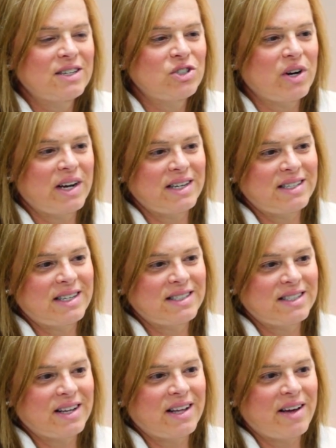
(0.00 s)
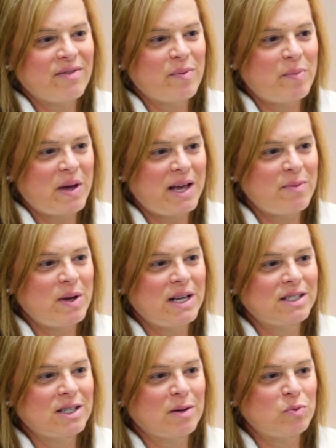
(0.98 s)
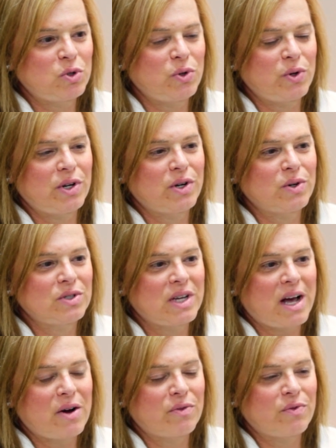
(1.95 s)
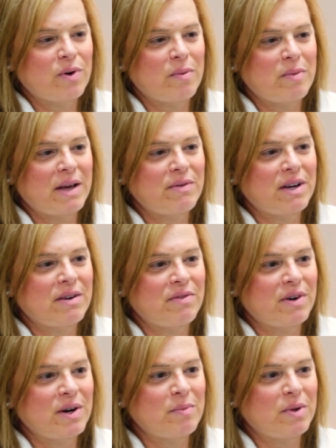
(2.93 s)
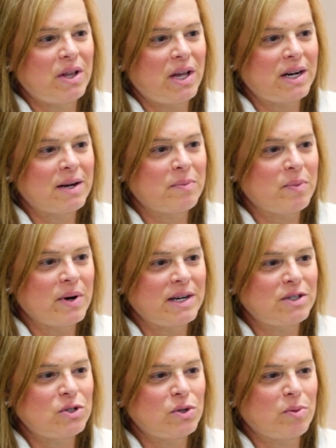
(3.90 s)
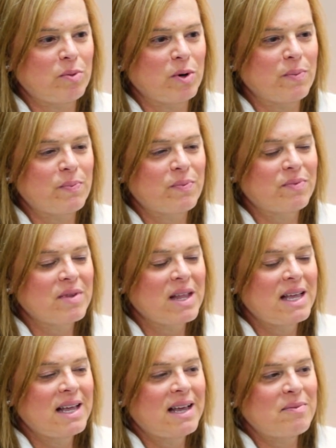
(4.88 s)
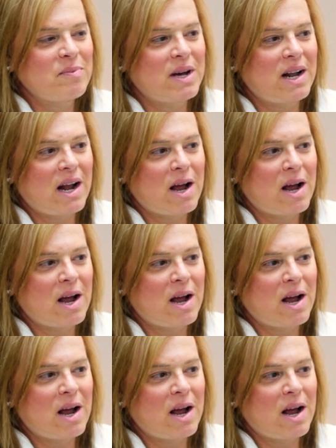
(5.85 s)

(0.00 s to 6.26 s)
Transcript: trying to still have a baby some two years out from having a very malignant brain tumor. But